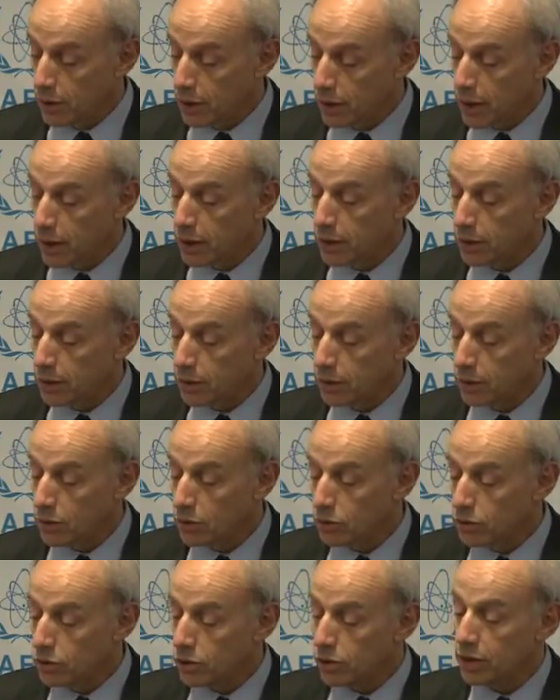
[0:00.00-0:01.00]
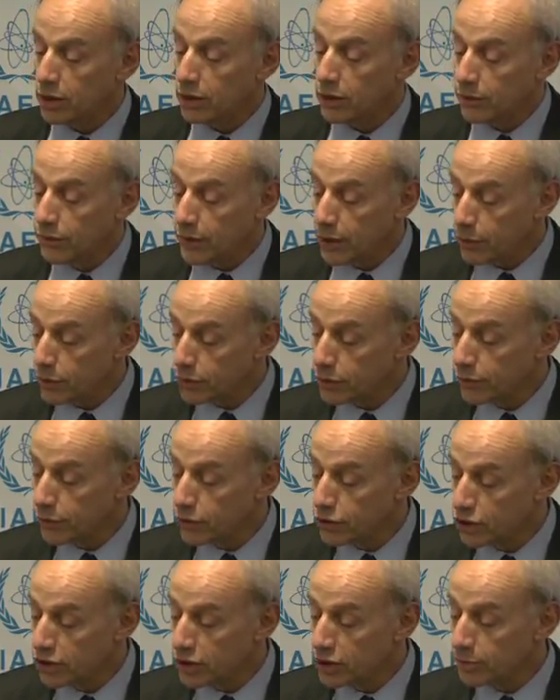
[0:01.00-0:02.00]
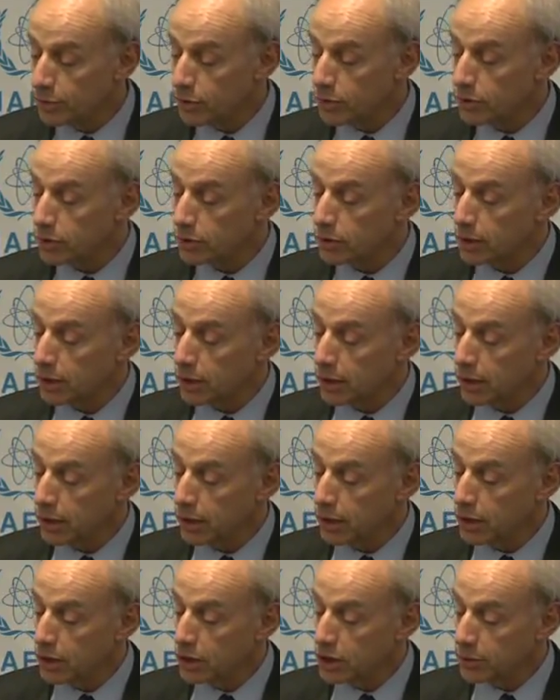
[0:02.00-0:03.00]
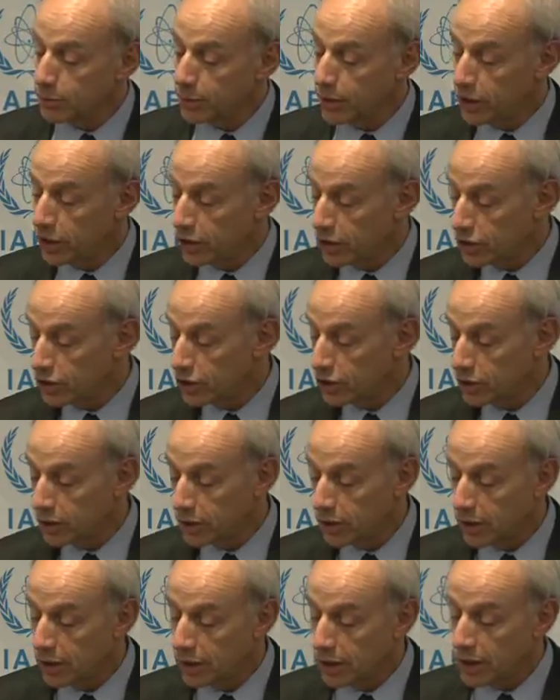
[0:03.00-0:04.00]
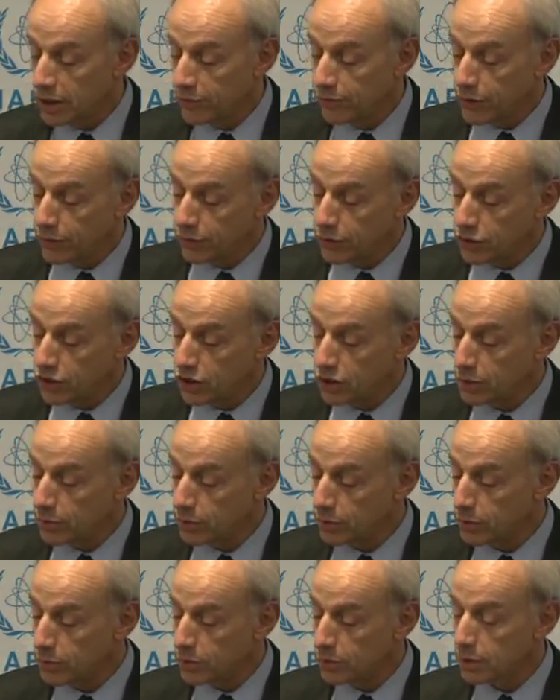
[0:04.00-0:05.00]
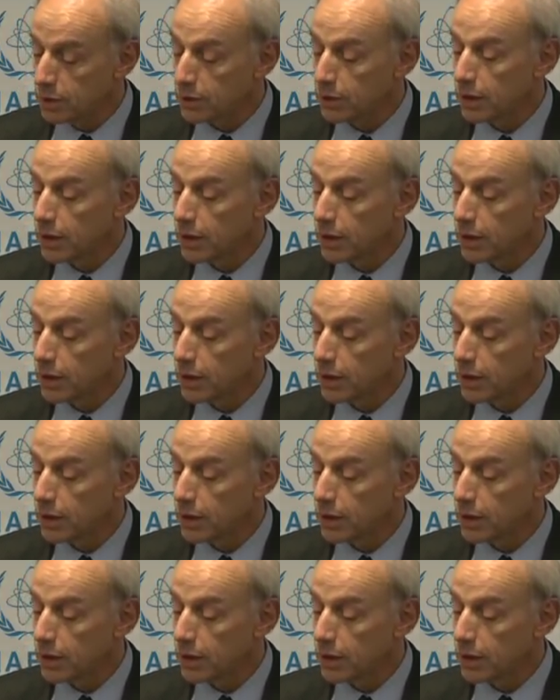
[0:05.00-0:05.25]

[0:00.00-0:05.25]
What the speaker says: and concerning various vegetables, spinach, leafy vegetables.